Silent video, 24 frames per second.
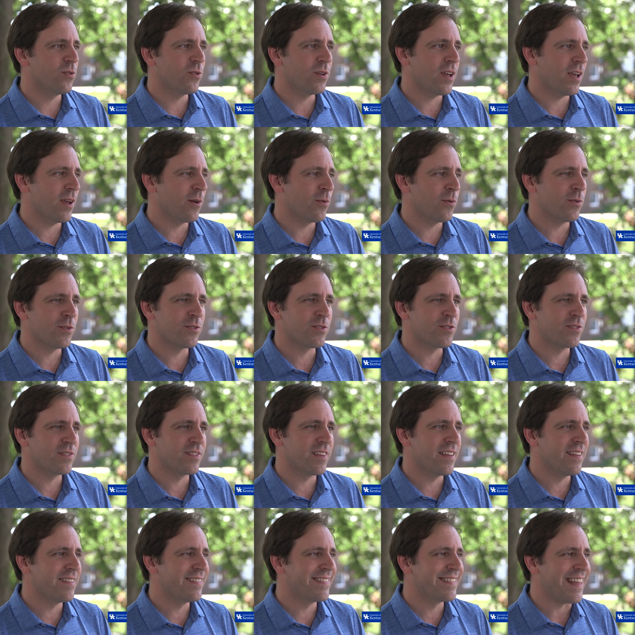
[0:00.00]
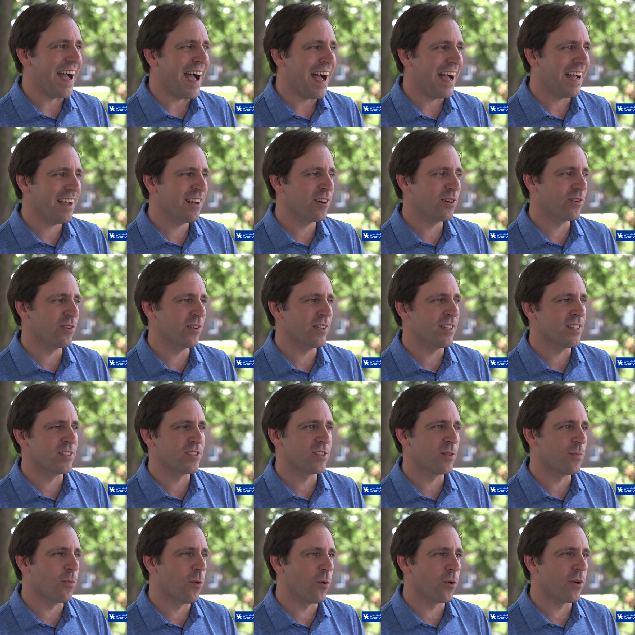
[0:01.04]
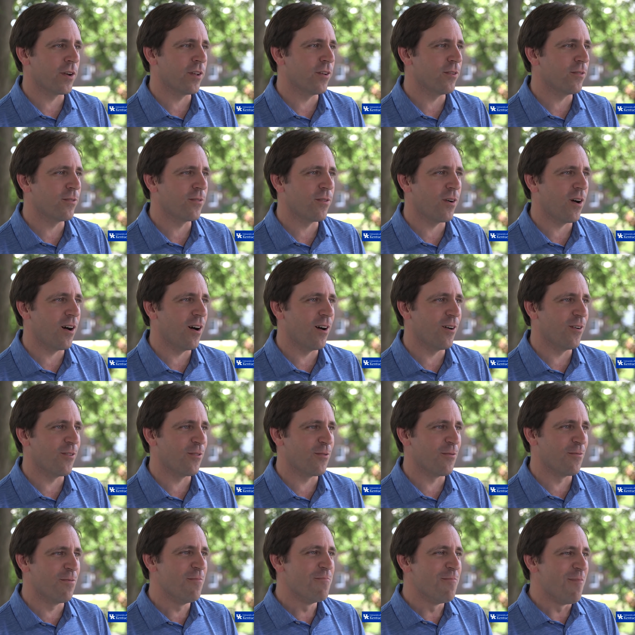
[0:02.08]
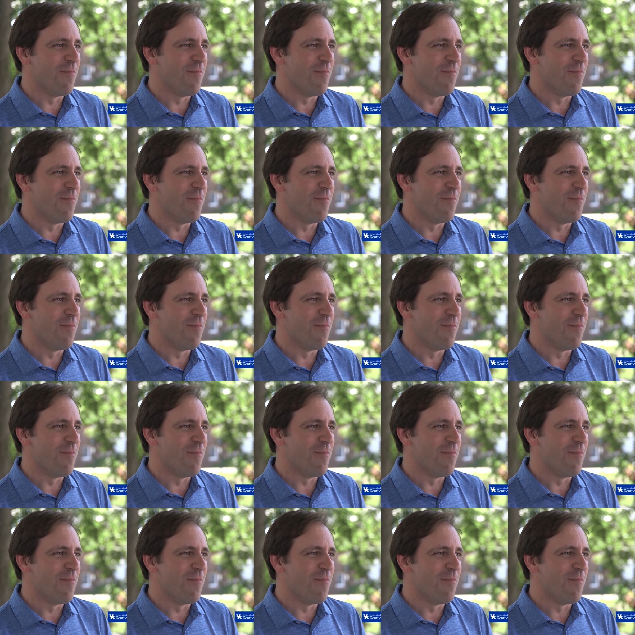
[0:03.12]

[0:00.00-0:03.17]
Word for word: UK was entirely supportive of